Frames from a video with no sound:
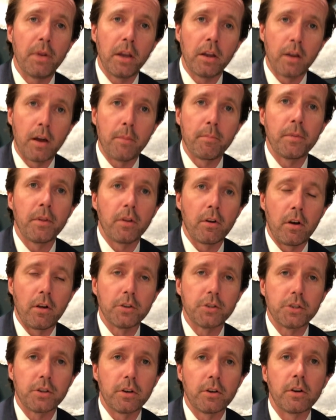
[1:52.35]
pick up the
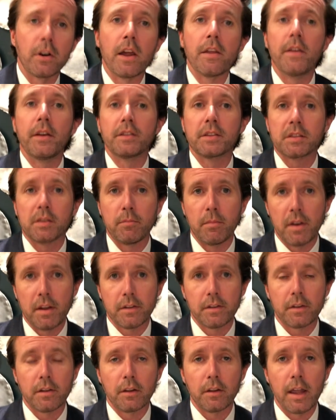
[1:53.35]
culture, and then submit it
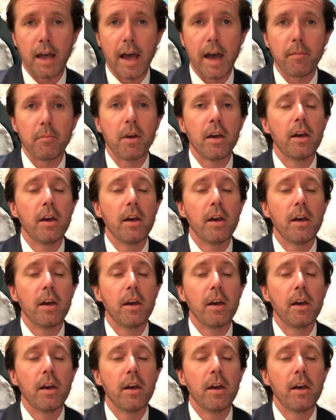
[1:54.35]
to the lab.